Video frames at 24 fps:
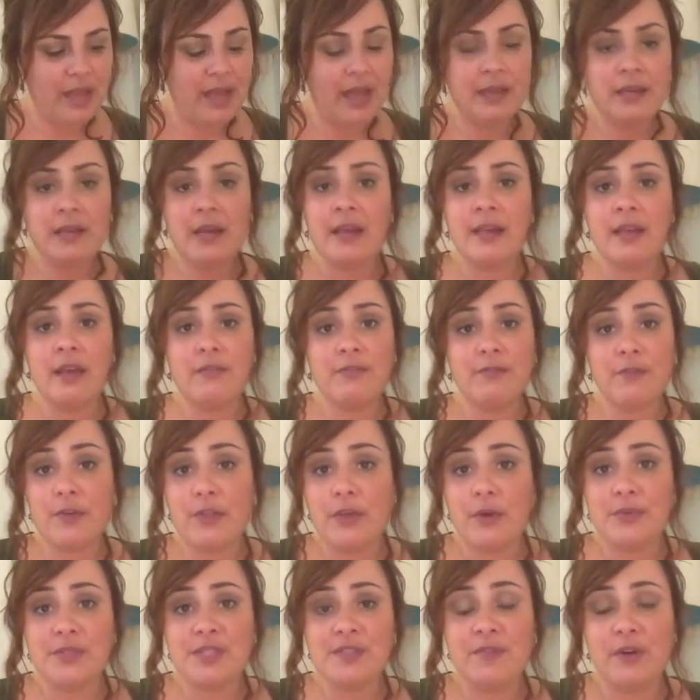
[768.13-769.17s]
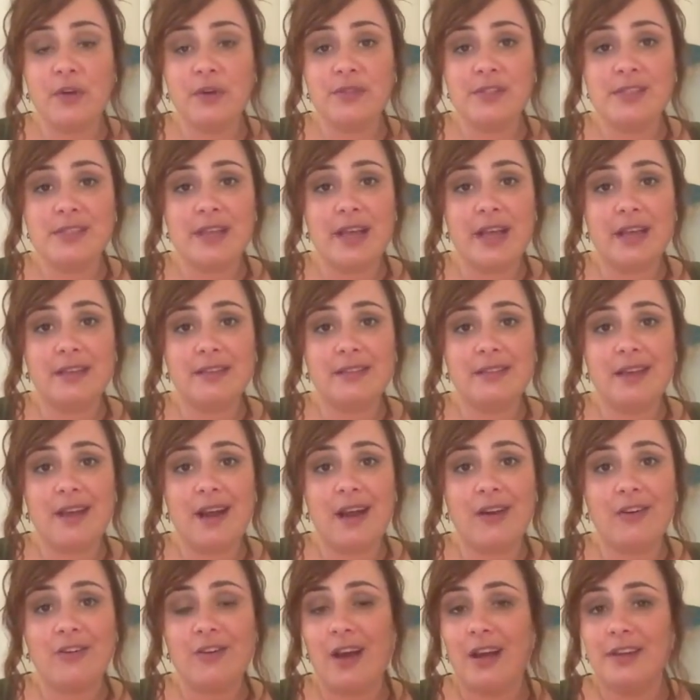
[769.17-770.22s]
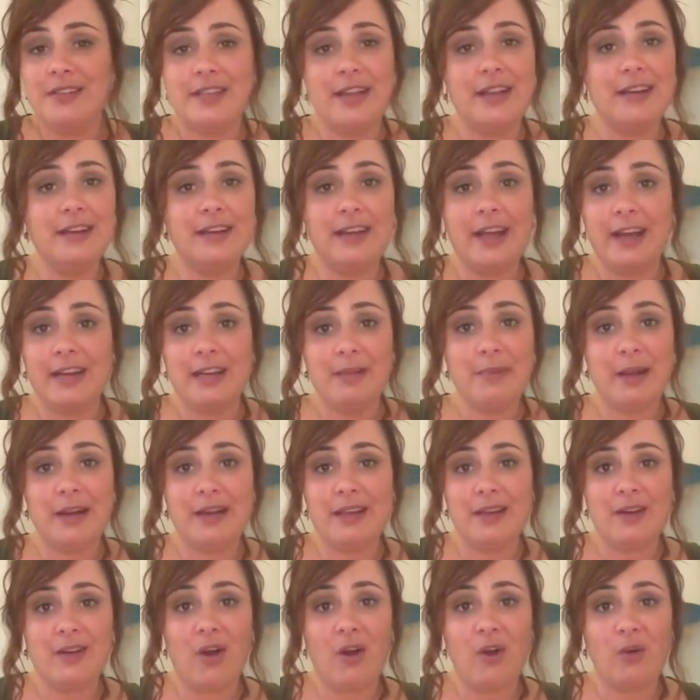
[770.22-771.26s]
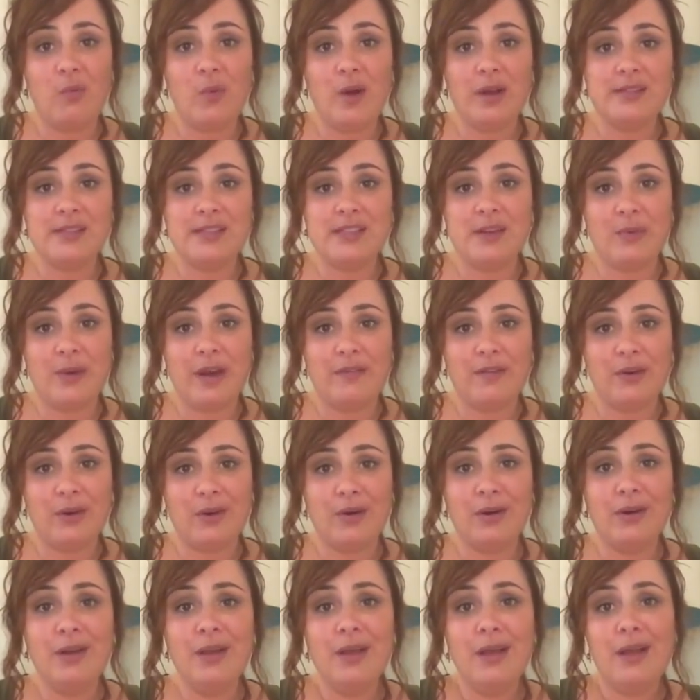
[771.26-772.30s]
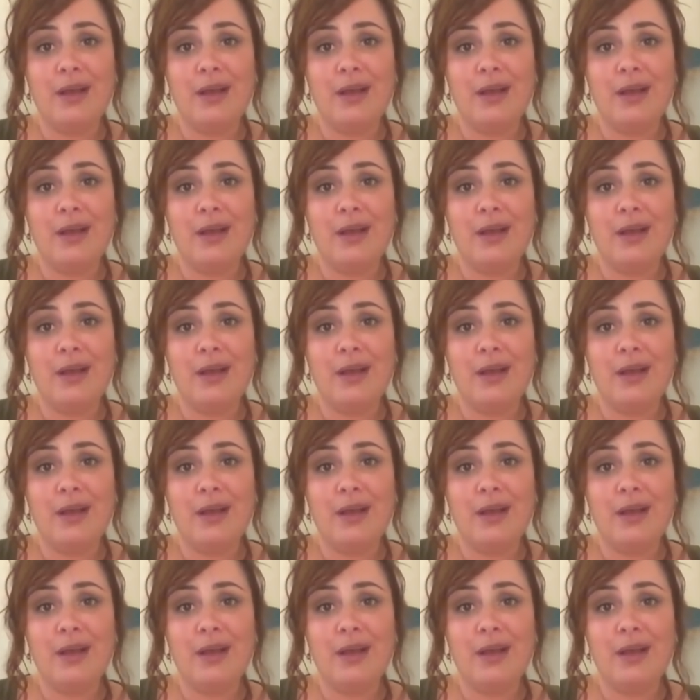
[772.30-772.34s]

and again, for those folks that are not dating anybody at all whatsoever,